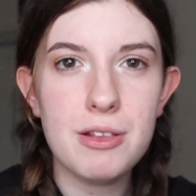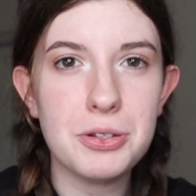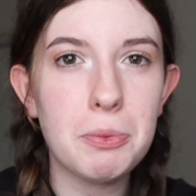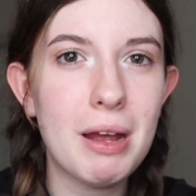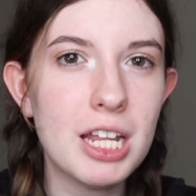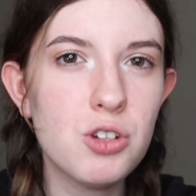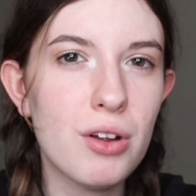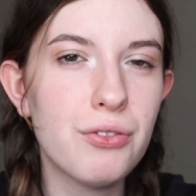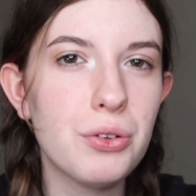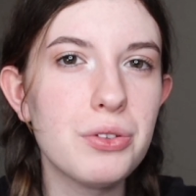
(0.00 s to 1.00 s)
So Penny
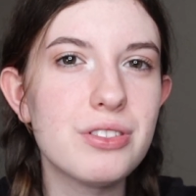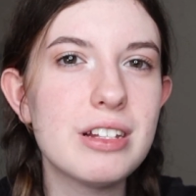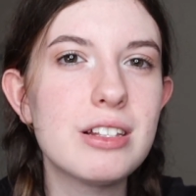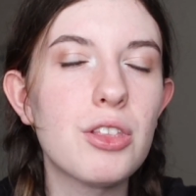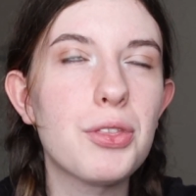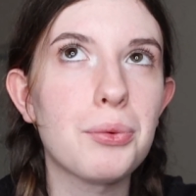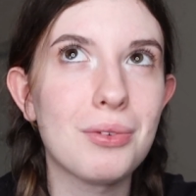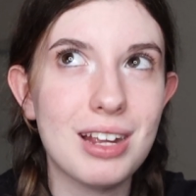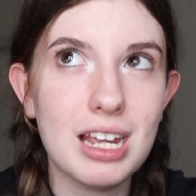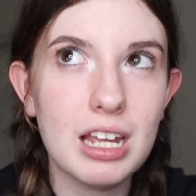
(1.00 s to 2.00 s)
Dreadful season
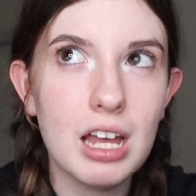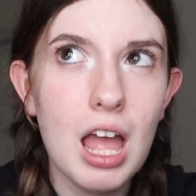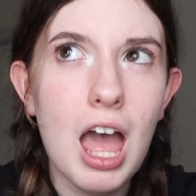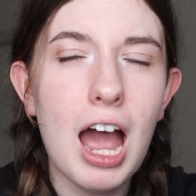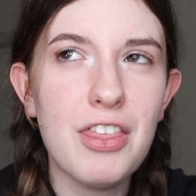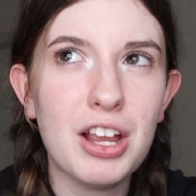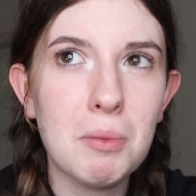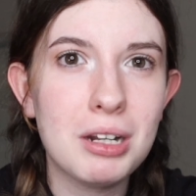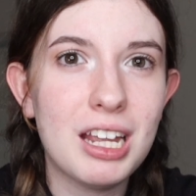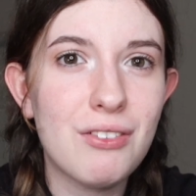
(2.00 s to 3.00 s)
3, I think I'm
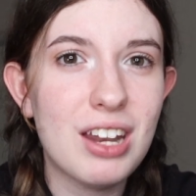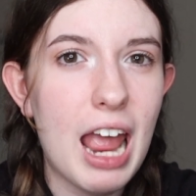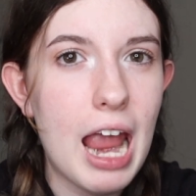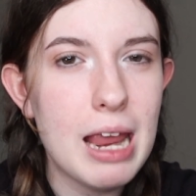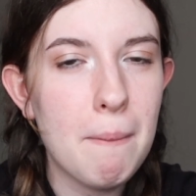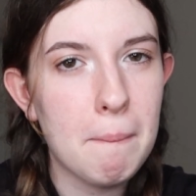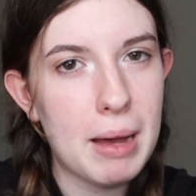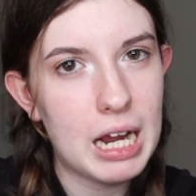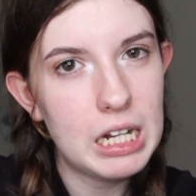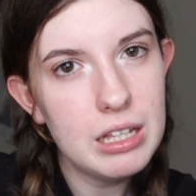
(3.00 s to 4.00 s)
gonna give an A-,
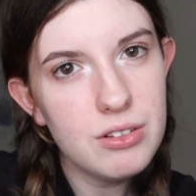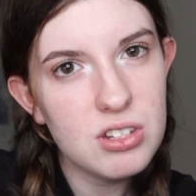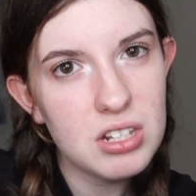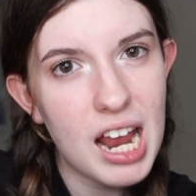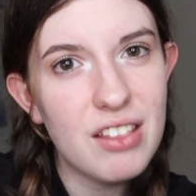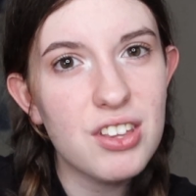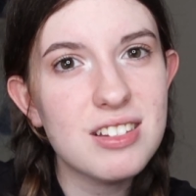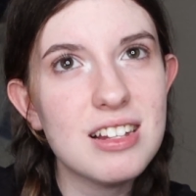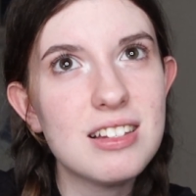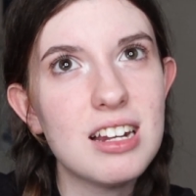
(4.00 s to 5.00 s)
and the
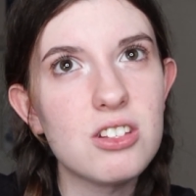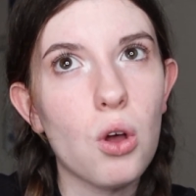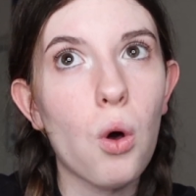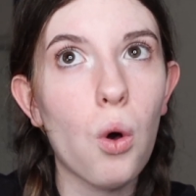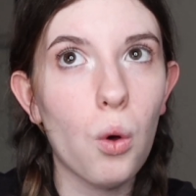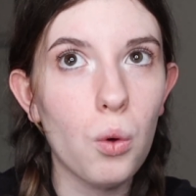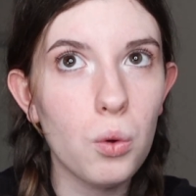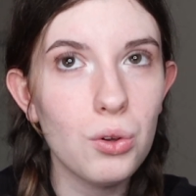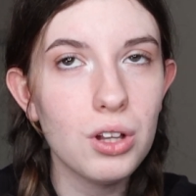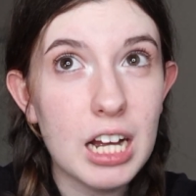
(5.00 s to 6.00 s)
season as a
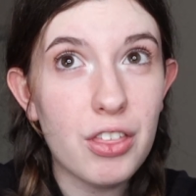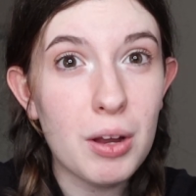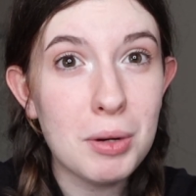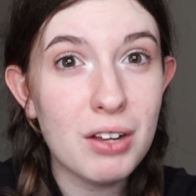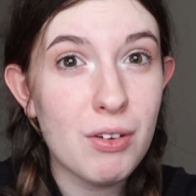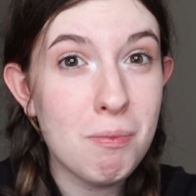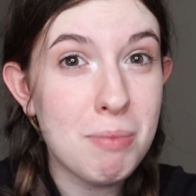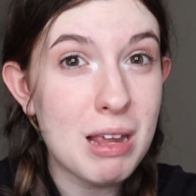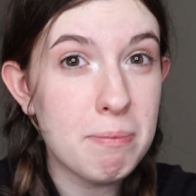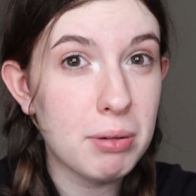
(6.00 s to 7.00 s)
whole, I think I'm gonna give a
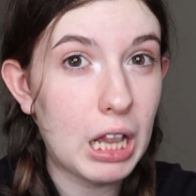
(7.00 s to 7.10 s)
B+.